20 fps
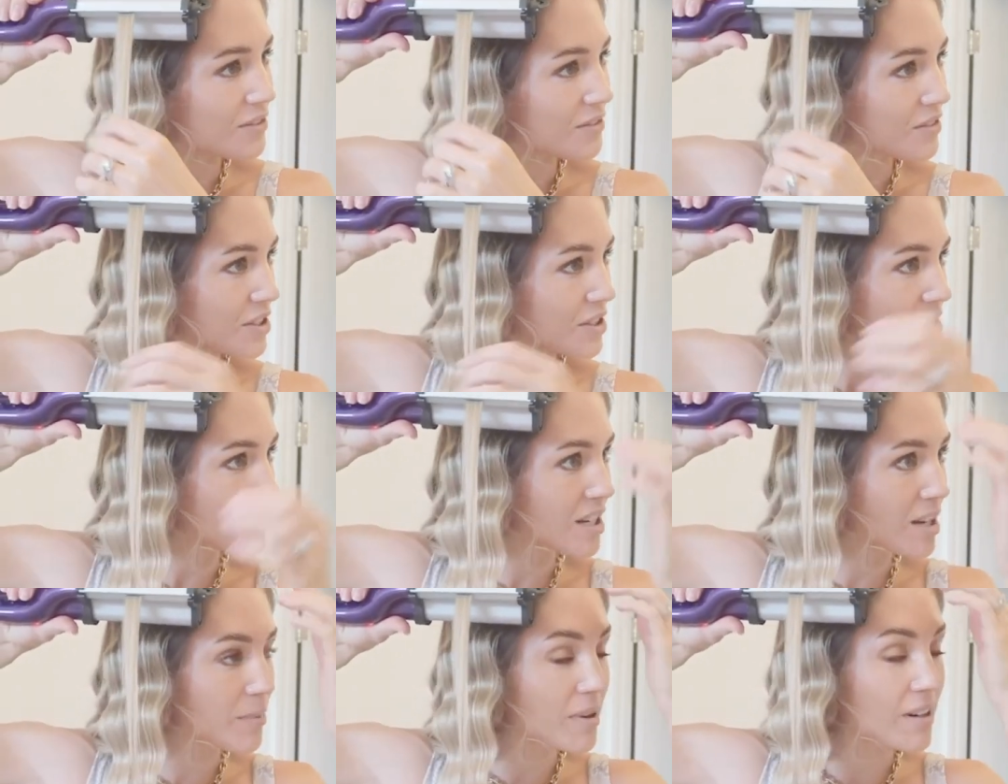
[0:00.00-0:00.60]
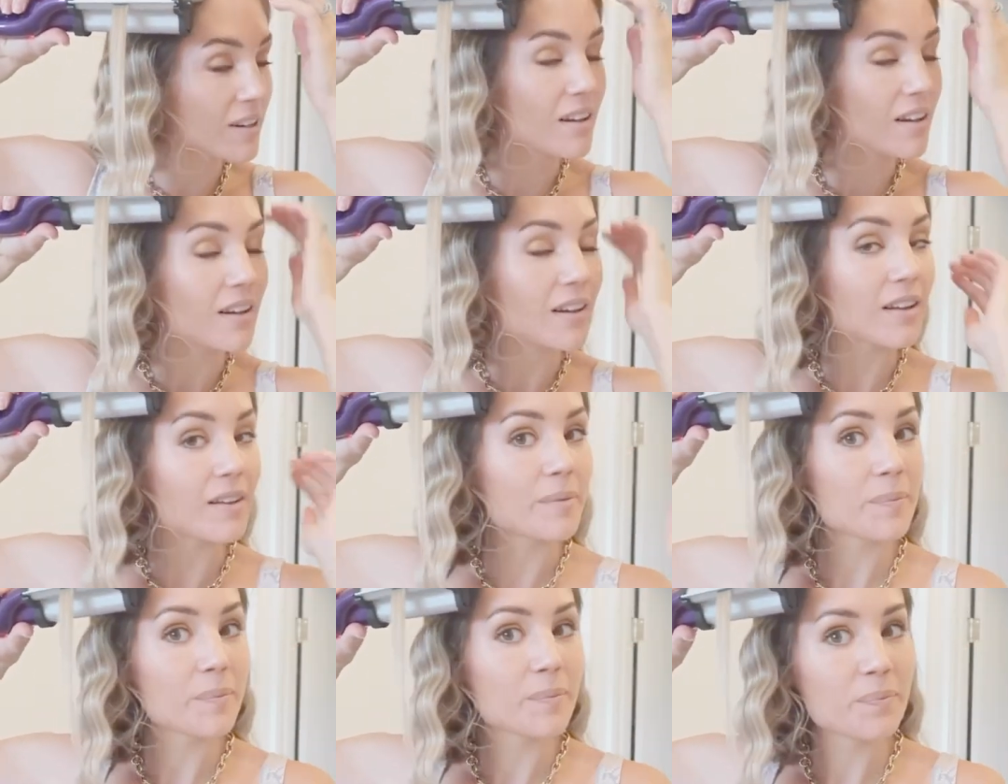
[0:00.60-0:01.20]
First time I did
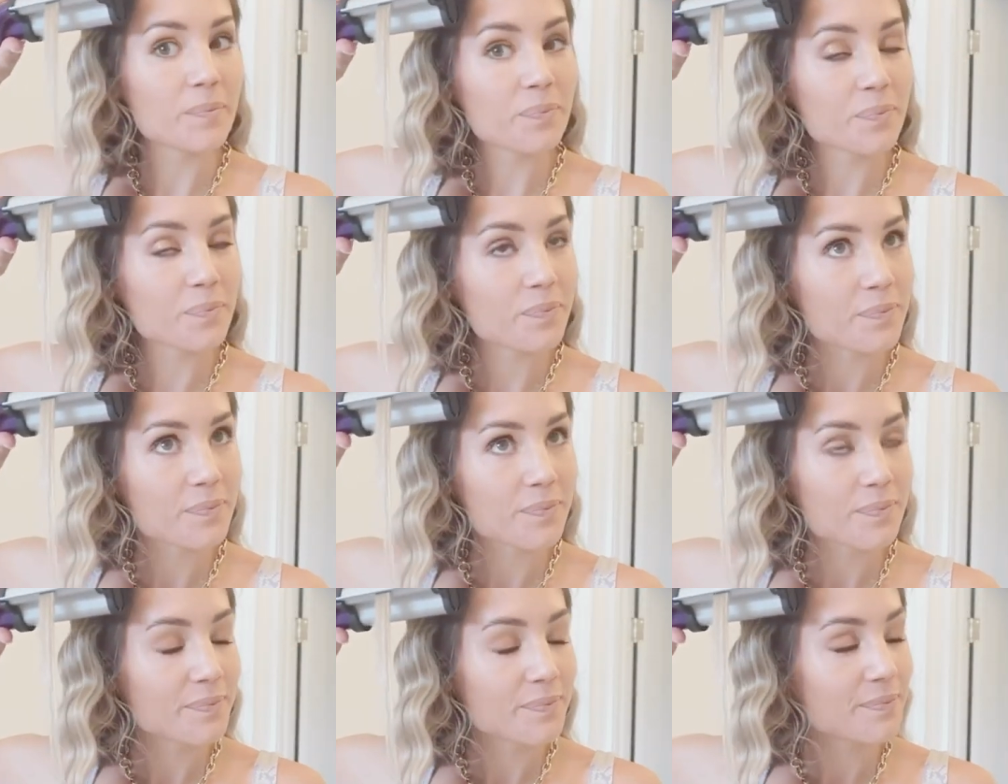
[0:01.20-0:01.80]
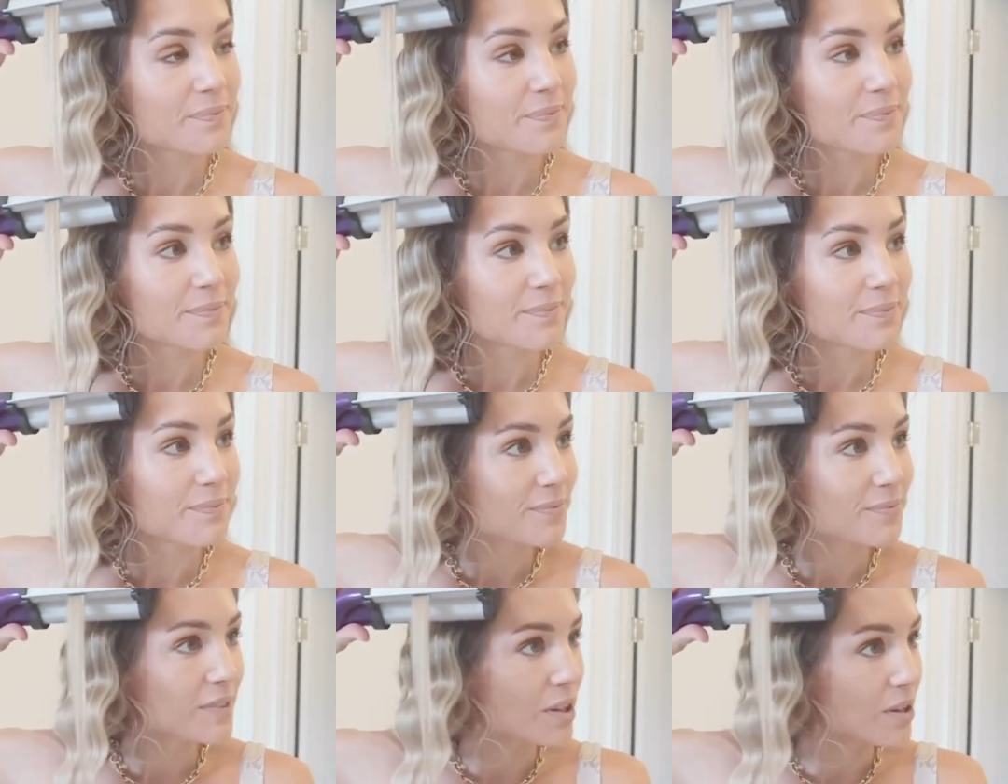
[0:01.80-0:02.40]
it.
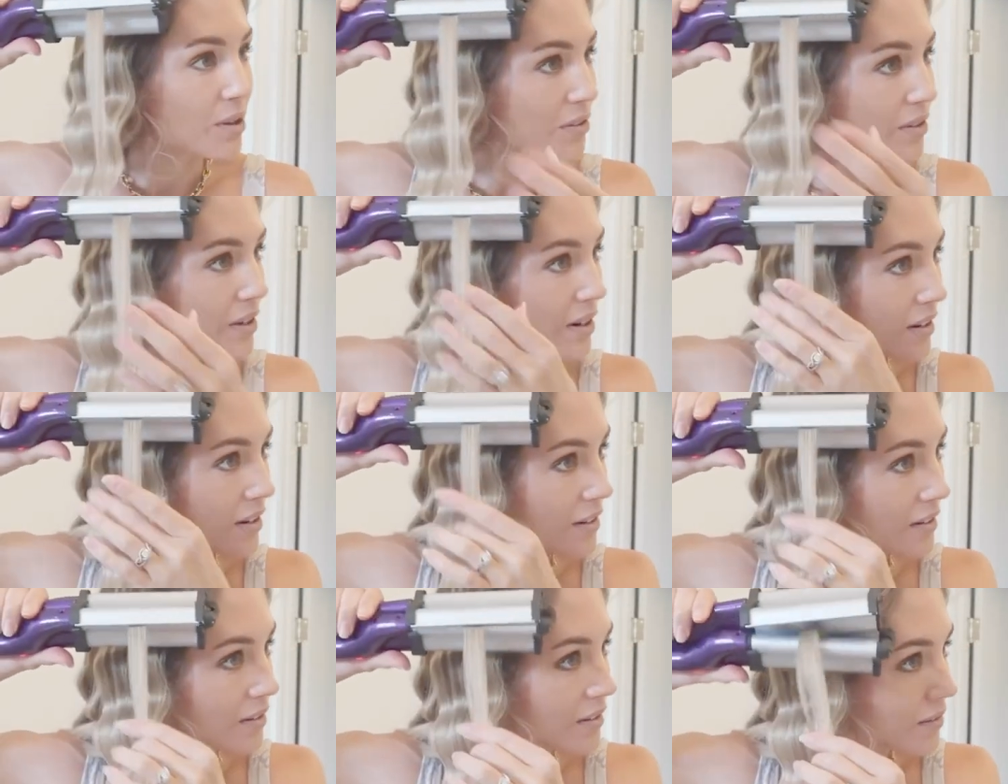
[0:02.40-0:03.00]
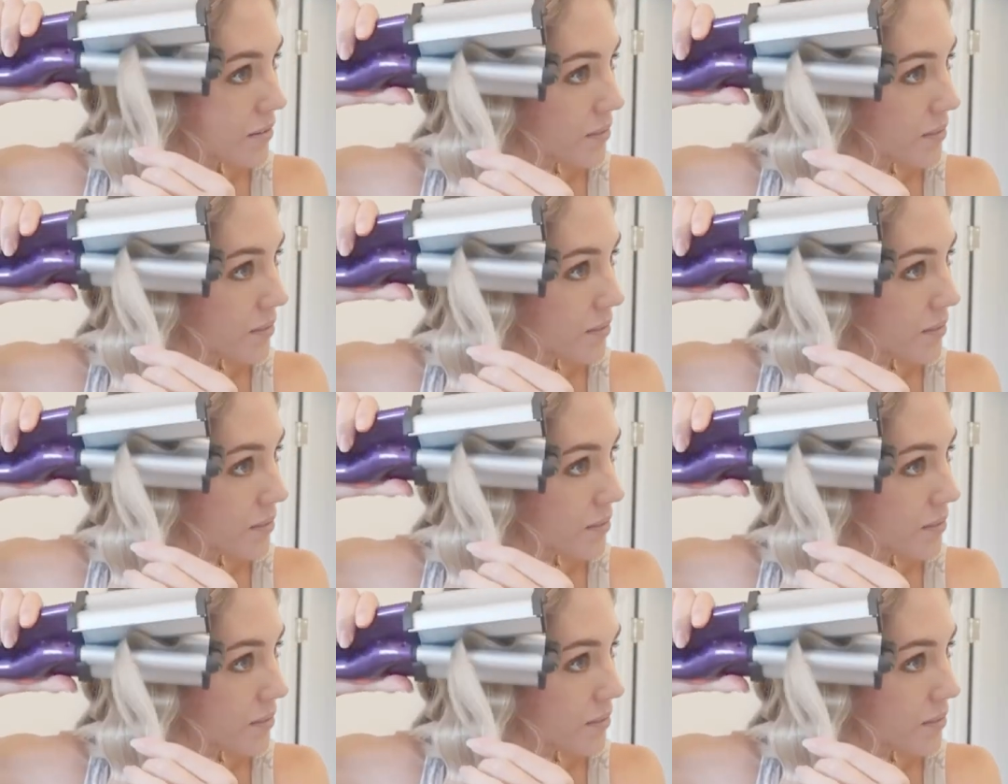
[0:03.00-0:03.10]
Horrendous.